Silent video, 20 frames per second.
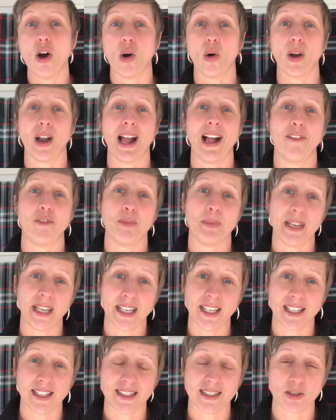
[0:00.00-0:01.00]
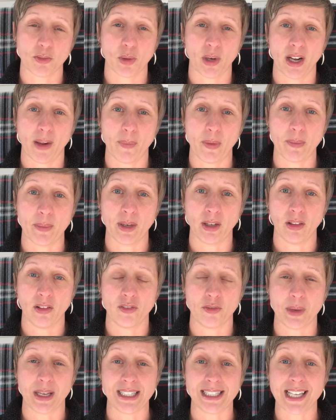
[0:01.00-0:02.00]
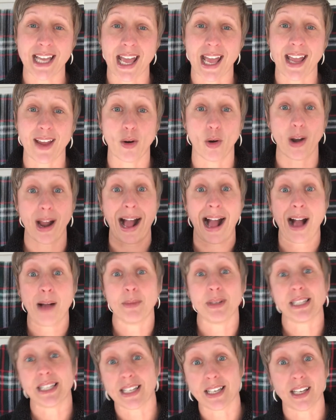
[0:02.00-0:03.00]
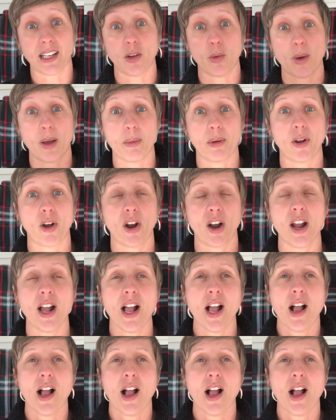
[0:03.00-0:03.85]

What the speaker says: or I have meetings that break up the middle of my day, or I'm attending a webinar.